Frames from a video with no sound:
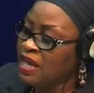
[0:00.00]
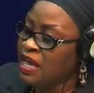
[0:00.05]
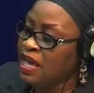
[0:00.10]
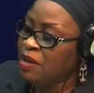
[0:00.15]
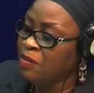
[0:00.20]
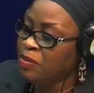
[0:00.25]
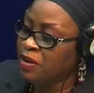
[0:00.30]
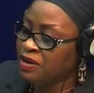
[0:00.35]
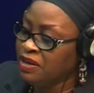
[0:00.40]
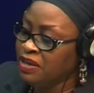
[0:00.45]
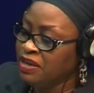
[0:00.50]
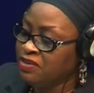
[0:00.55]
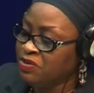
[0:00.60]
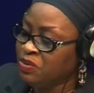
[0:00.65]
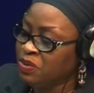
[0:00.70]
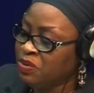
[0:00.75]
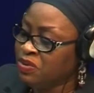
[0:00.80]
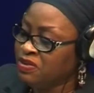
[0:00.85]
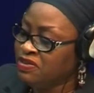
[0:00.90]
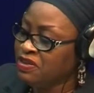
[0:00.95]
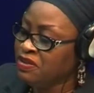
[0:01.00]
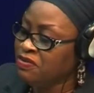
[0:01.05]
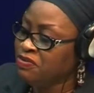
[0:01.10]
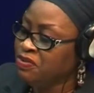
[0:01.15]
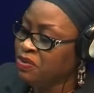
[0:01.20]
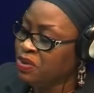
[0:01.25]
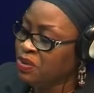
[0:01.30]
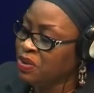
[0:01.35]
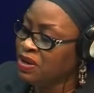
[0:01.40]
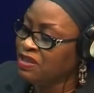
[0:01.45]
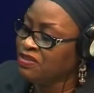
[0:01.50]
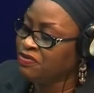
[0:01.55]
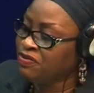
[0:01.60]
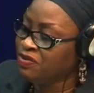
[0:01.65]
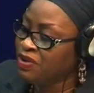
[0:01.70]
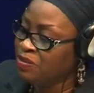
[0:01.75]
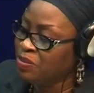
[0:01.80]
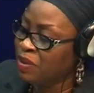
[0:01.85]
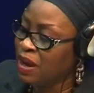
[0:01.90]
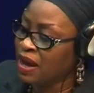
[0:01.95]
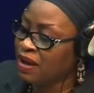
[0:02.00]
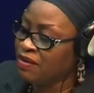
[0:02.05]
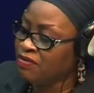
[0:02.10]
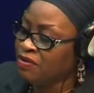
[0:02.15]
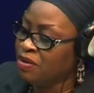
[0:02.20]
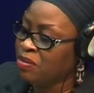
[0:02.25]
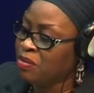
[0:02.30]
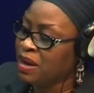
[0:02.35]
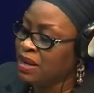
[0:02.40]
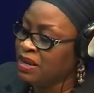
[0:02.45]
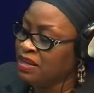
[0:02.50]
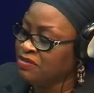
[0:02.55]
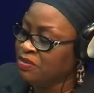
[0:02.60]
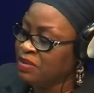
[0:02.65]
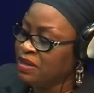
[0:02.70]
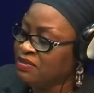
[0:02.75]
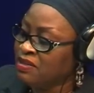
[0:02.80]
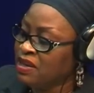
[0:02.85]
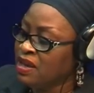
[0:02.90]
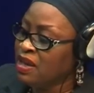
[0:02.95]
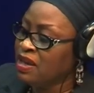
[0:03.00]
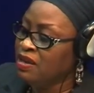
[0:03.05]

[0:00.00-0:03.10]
Employees who receive frequent feedback from management